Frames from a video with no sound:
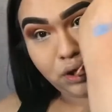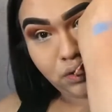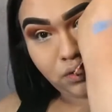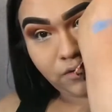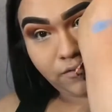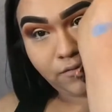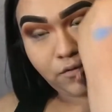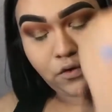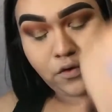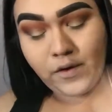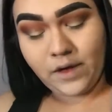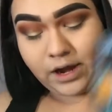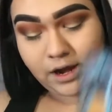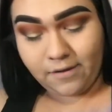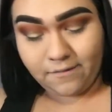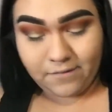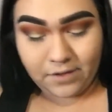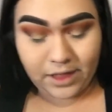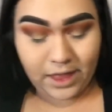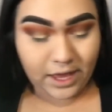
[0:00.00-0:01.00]
beautiful. And
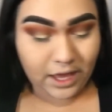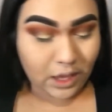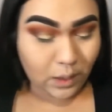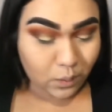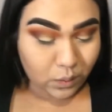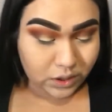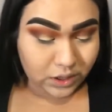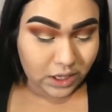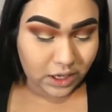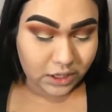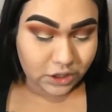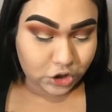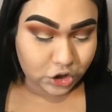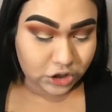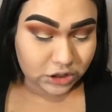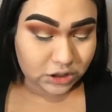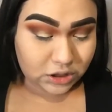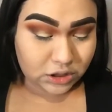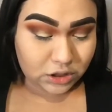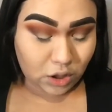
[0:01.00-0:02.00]
I feel like it will look
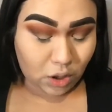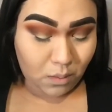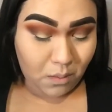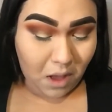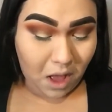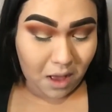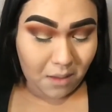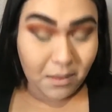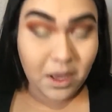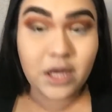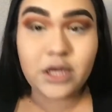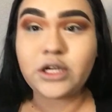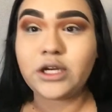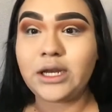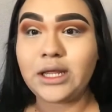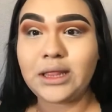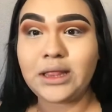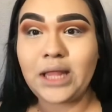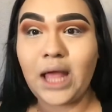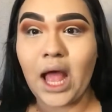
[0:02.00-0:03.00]
just so bomb
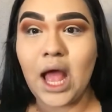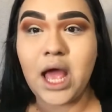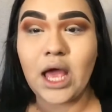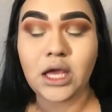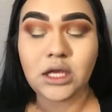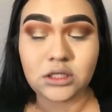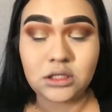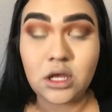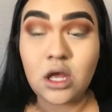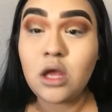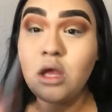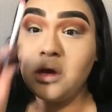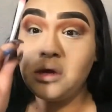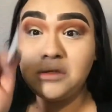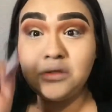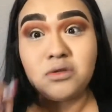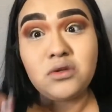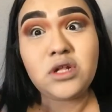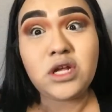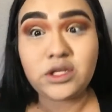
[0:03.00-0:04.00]
underneath the eyes.
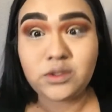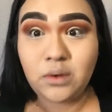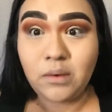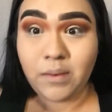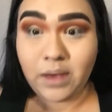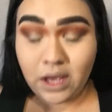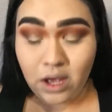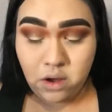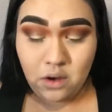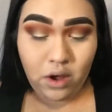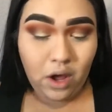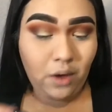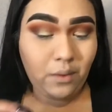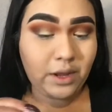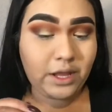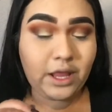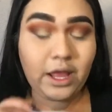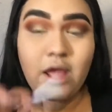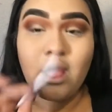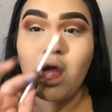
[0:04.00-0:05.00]
So that's what we're gonna go
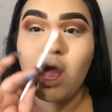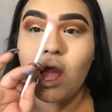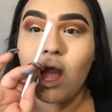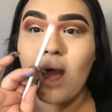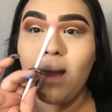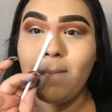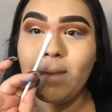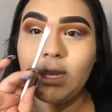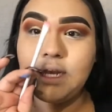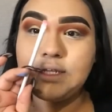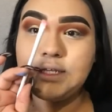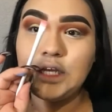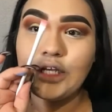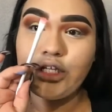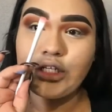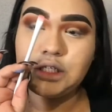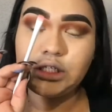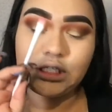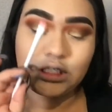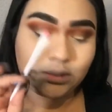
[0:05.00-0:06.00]
with it. I'm gonna take
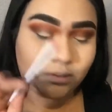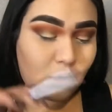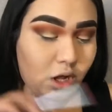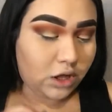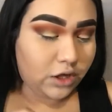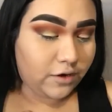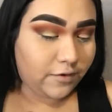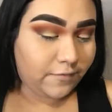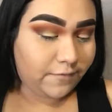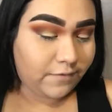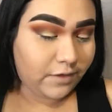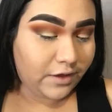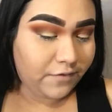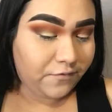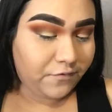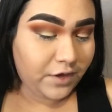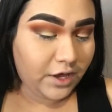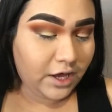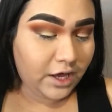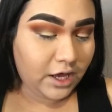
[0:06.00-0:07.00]
just a small little
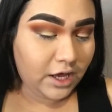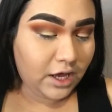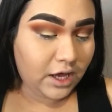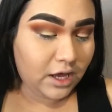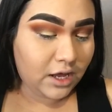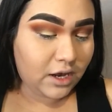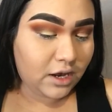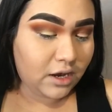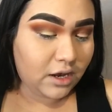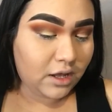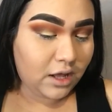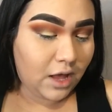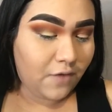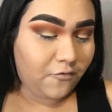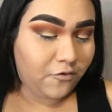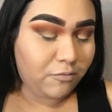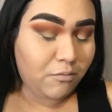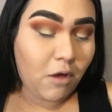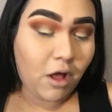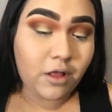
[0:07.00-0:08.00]

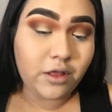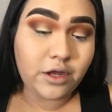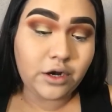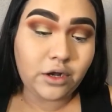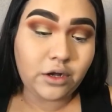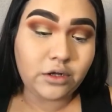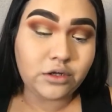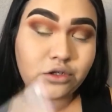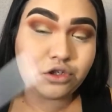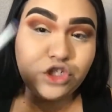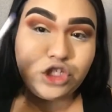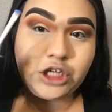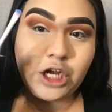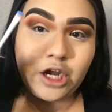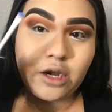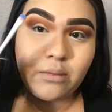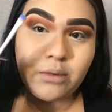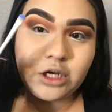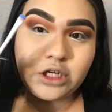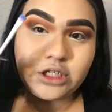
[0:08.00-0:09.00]

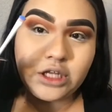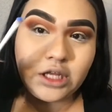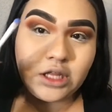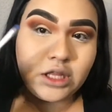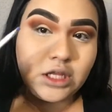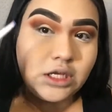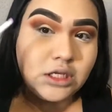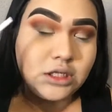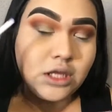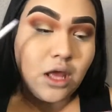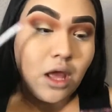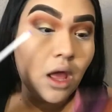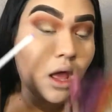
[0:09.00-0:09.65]
shader brush like this